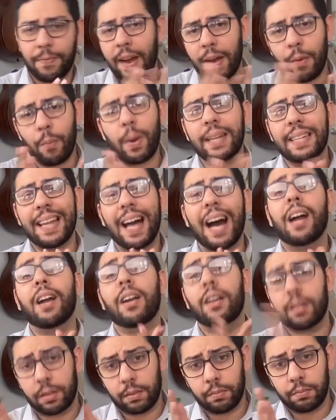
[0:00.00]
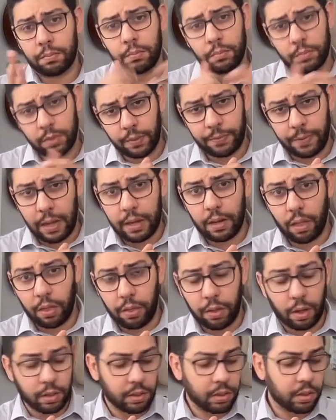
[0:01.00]
What are the final
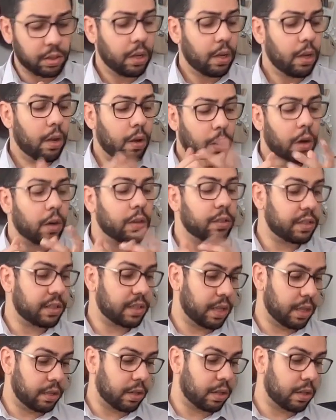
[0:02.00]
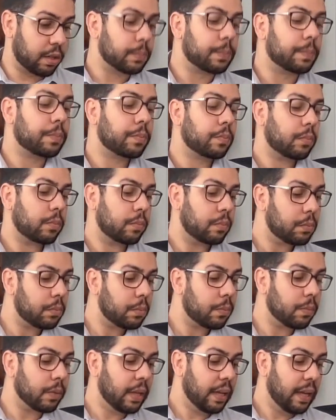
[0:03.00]
thoughts on this guitar?
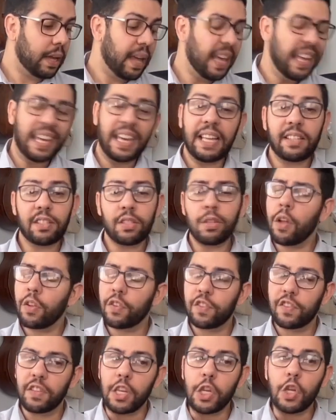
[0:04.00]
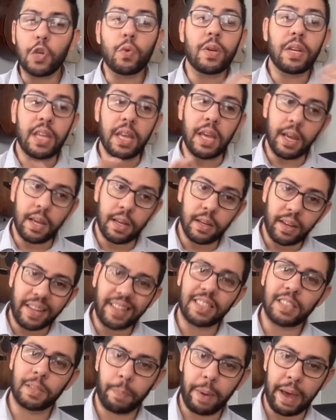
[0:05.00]
It's not unique in
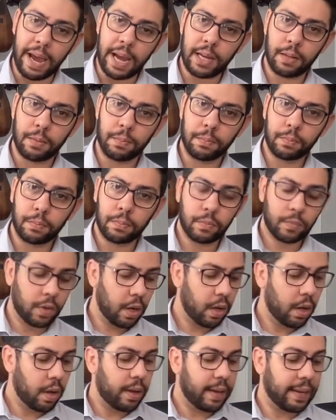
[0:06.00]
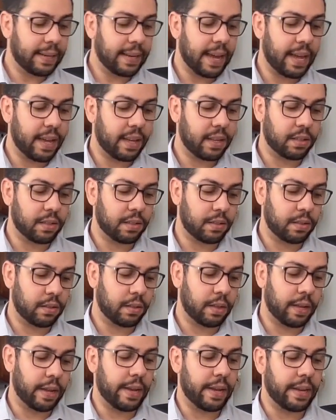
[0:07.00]
spec. It has
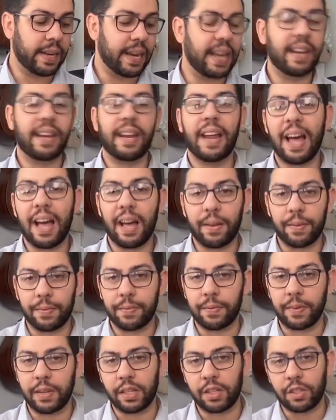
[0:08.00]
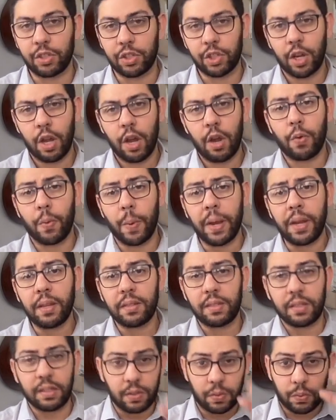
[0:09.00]
a 9.5 inch
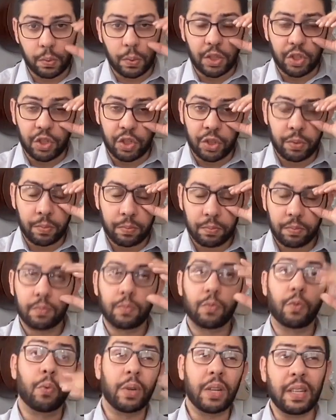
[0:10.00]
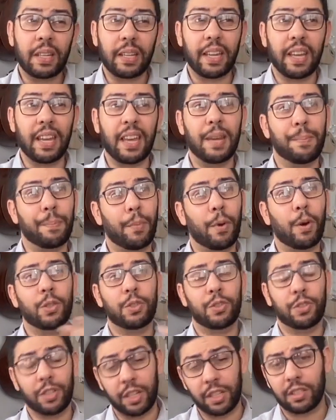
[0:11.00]
radiuses, which really in
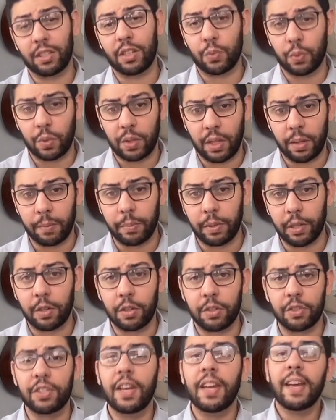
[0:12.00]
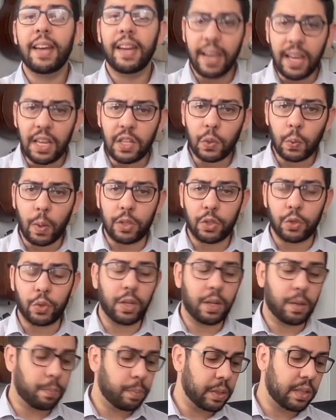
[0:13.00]
modern guitars with the humbuckers is quite
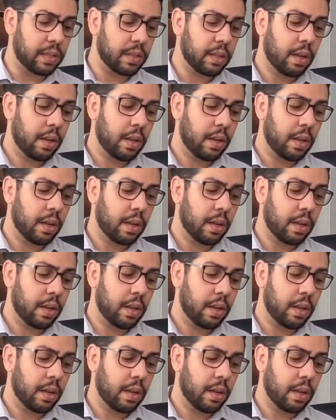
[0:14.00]
unique, but